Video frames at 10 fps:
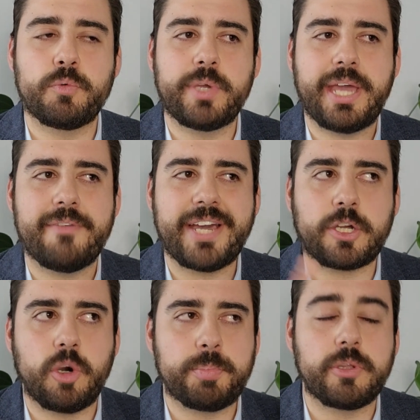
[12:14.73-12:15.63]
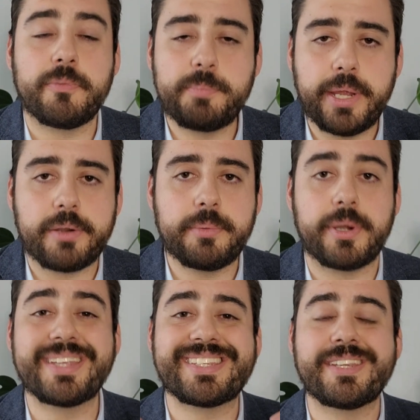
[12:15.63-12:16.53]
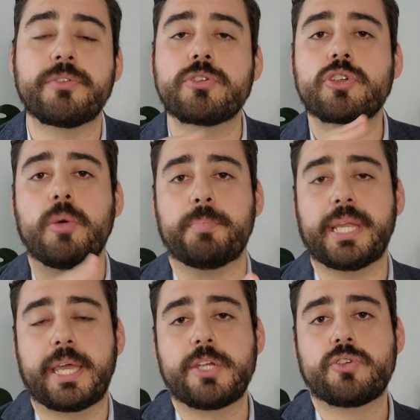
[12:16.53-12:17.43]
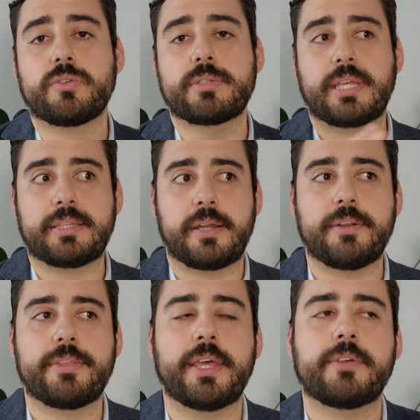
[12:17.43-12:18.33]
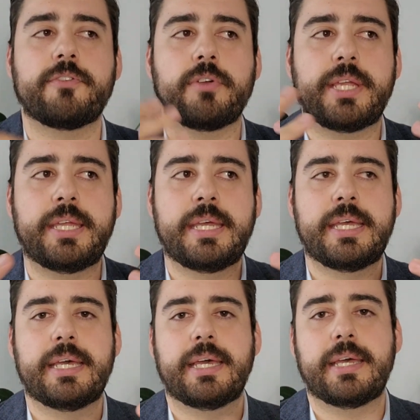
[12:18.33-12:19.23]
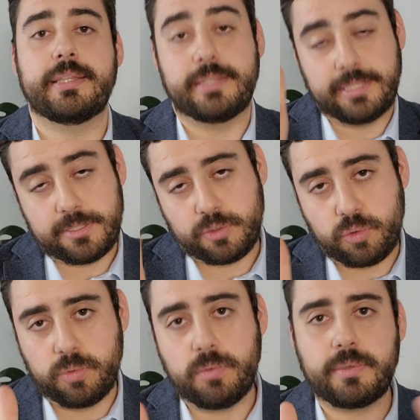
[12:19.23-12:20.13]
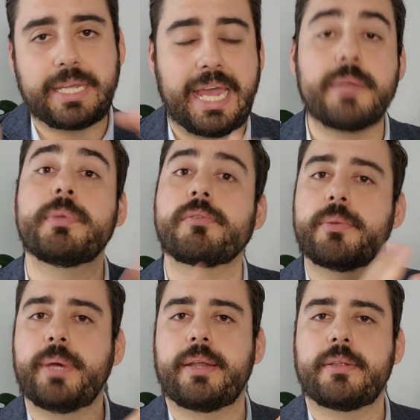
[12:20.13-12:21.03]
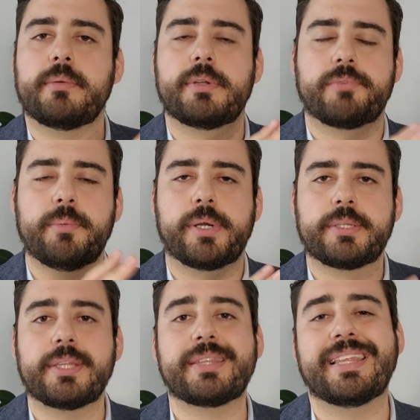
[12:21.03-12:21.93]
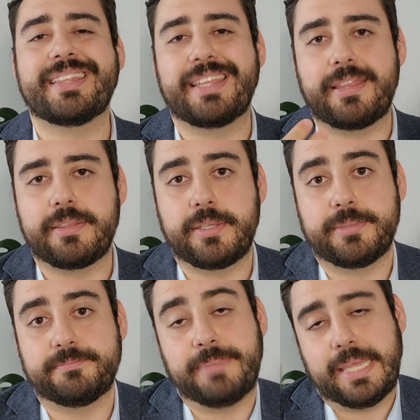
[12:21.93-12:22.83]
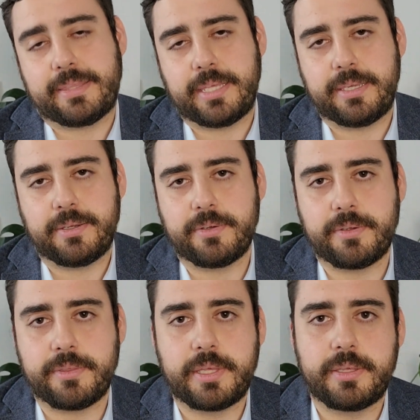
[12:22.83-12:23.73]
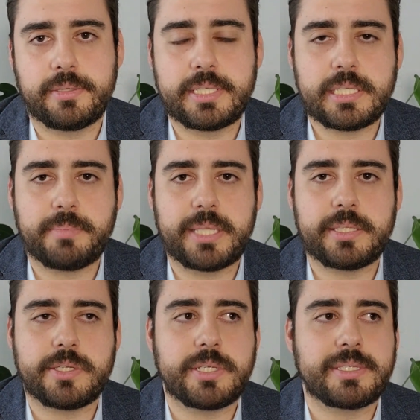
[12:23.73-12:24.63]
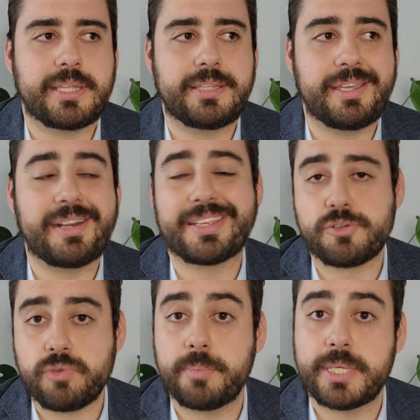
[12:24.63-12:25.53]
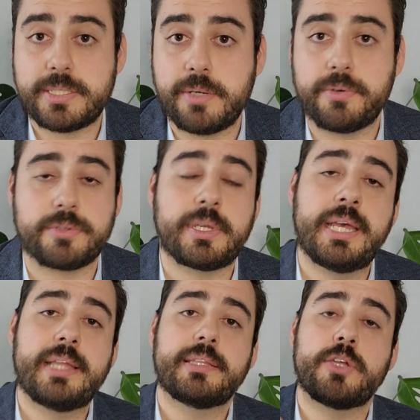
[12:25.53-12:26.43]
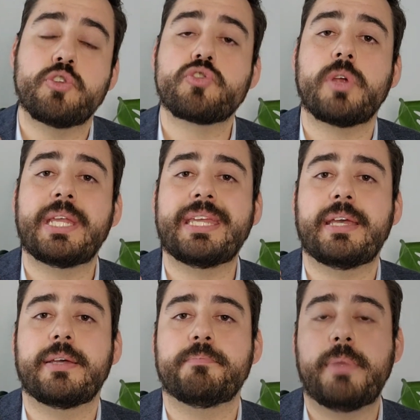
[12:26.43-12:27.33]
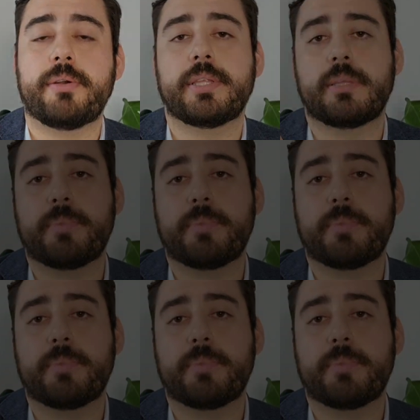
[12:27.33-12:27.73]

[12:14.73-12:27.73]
we have a couple of very serious complications that are thankfully these two can be reverted. The bad thing or the disadvantage is that they are extremely serious. They usually merit the